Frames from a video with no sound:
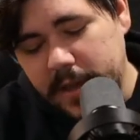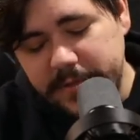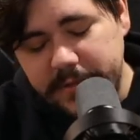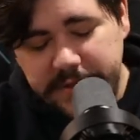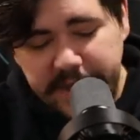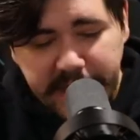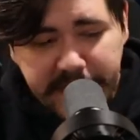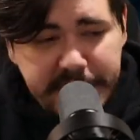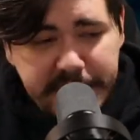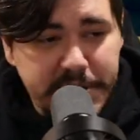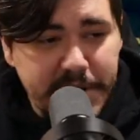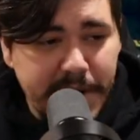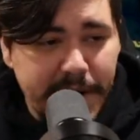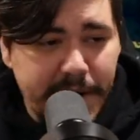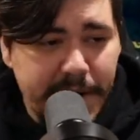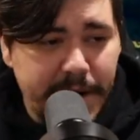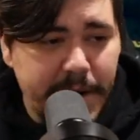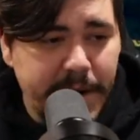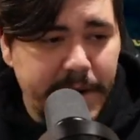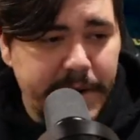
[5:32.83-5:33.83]
This
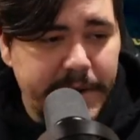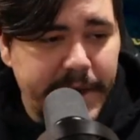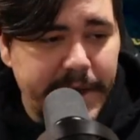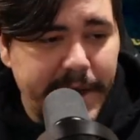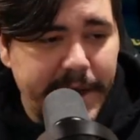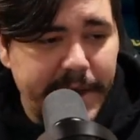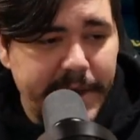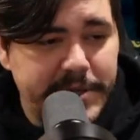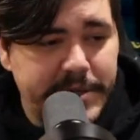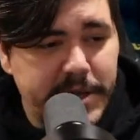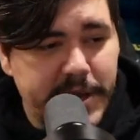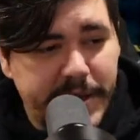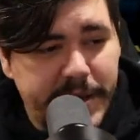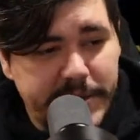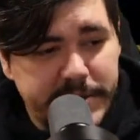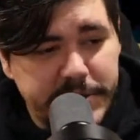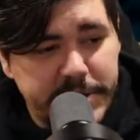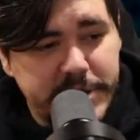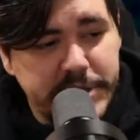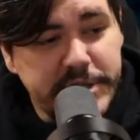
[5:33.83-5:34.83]
card is
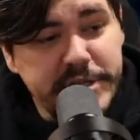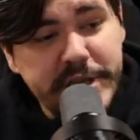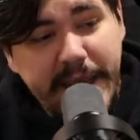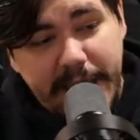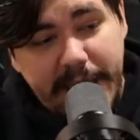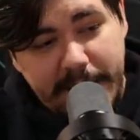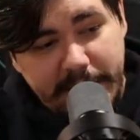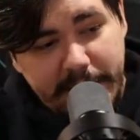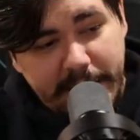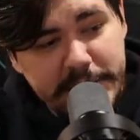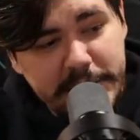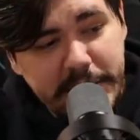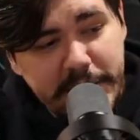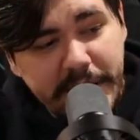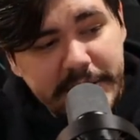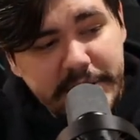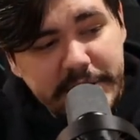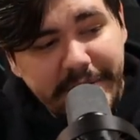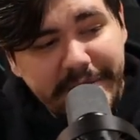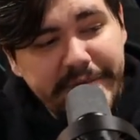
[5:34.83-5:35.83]
insane. It's
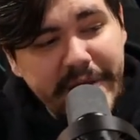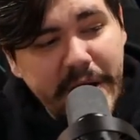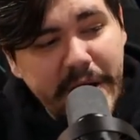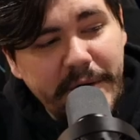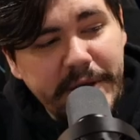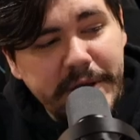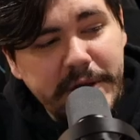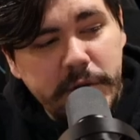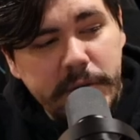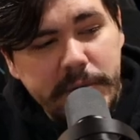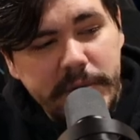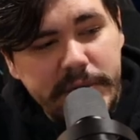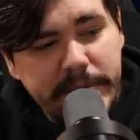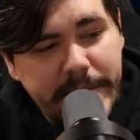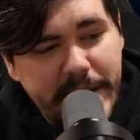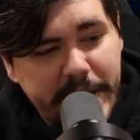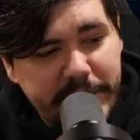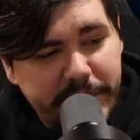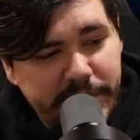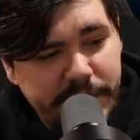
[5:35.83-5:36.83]
a very cool
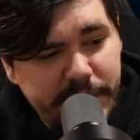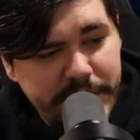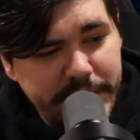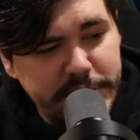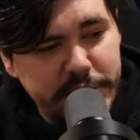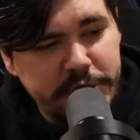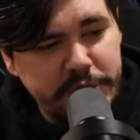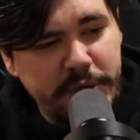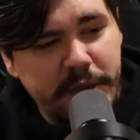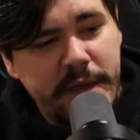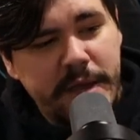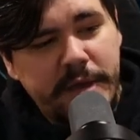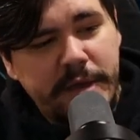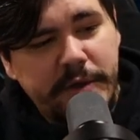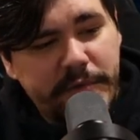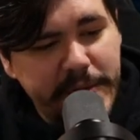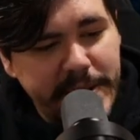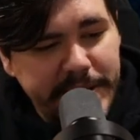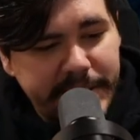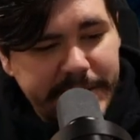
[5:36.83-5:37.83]
amount of reach
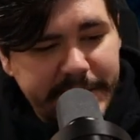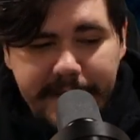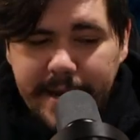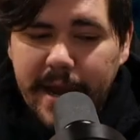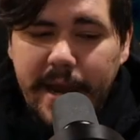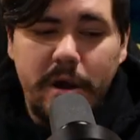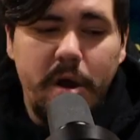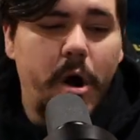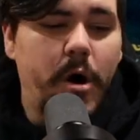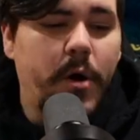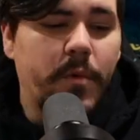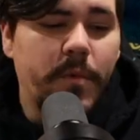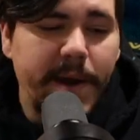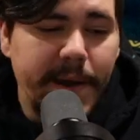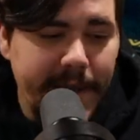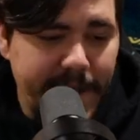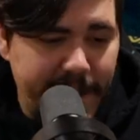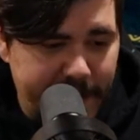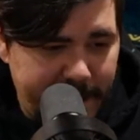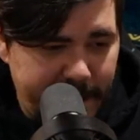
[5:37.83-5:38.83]
green did not
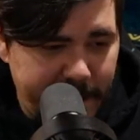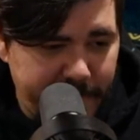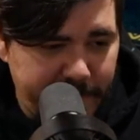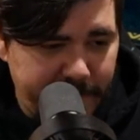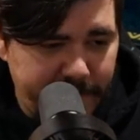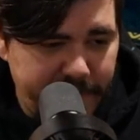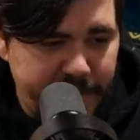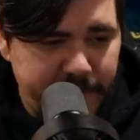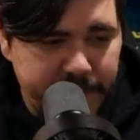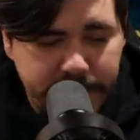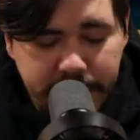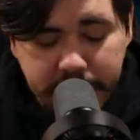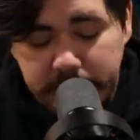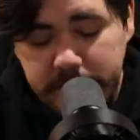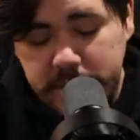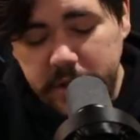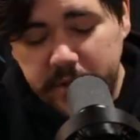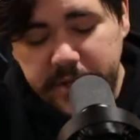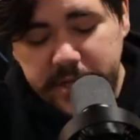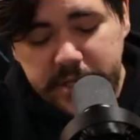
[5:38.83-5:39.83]
already have.
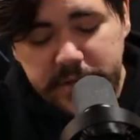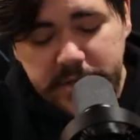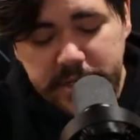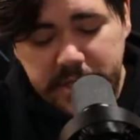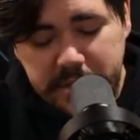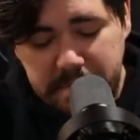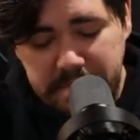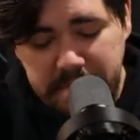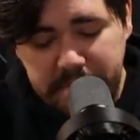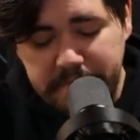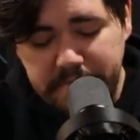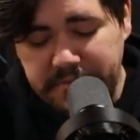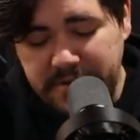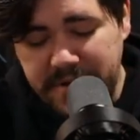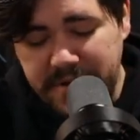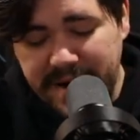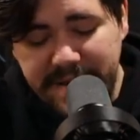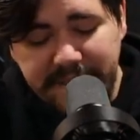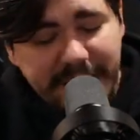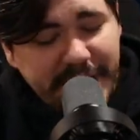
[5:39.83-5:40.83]
So this is
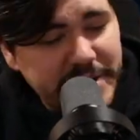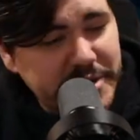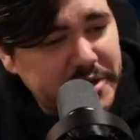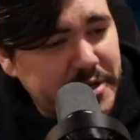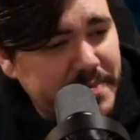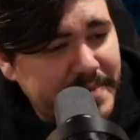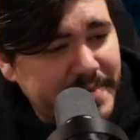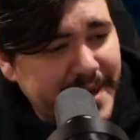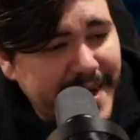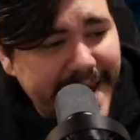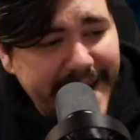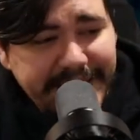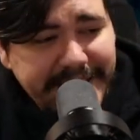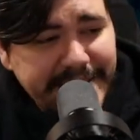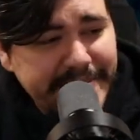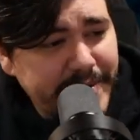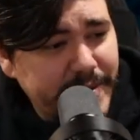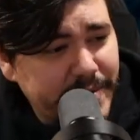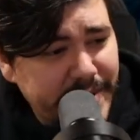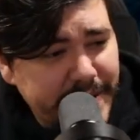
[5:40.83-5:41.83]
pretty much a
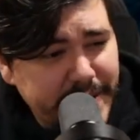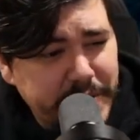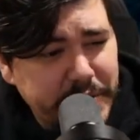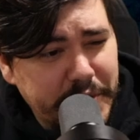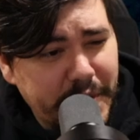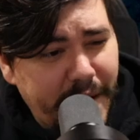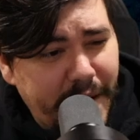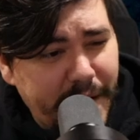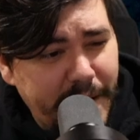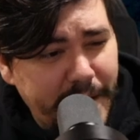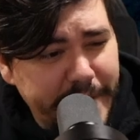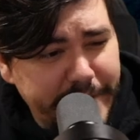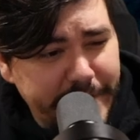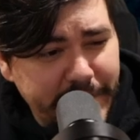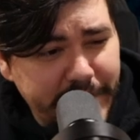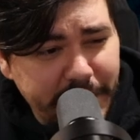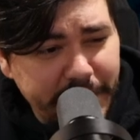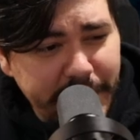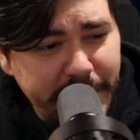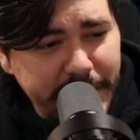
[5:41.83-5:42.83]
mechanically unique card for
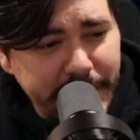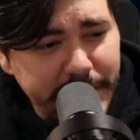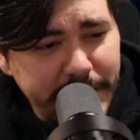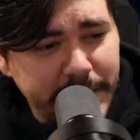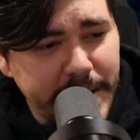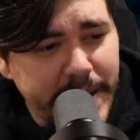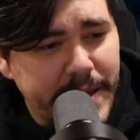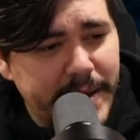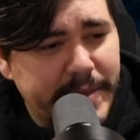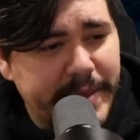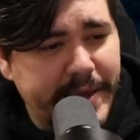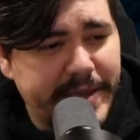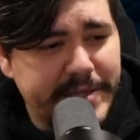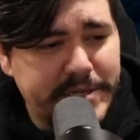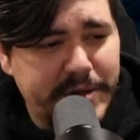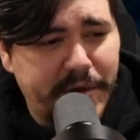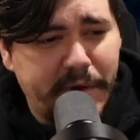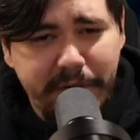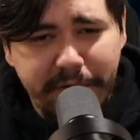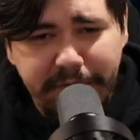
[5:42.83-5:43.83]
green. Like, it's a
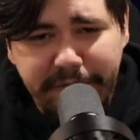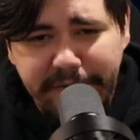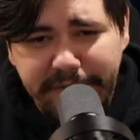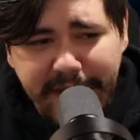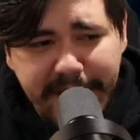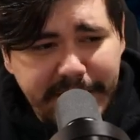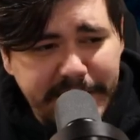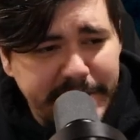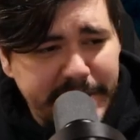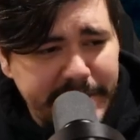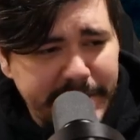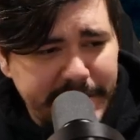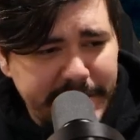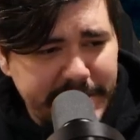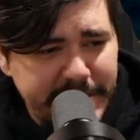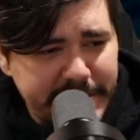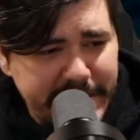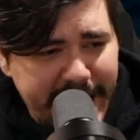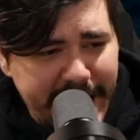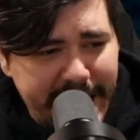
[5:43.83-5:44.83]
whole effect that they
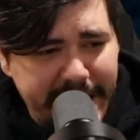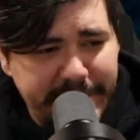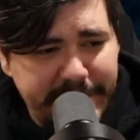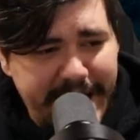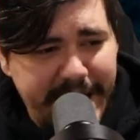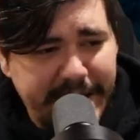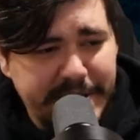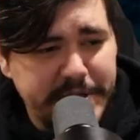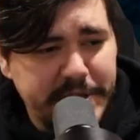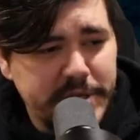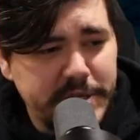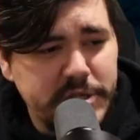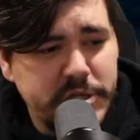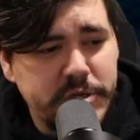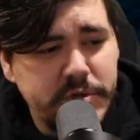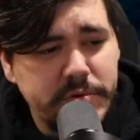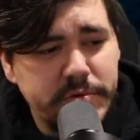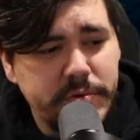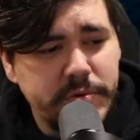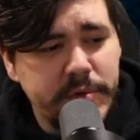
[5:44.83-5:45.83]
didn't have access
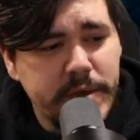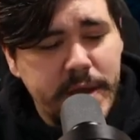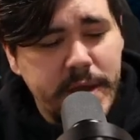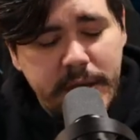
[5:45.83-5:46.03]
to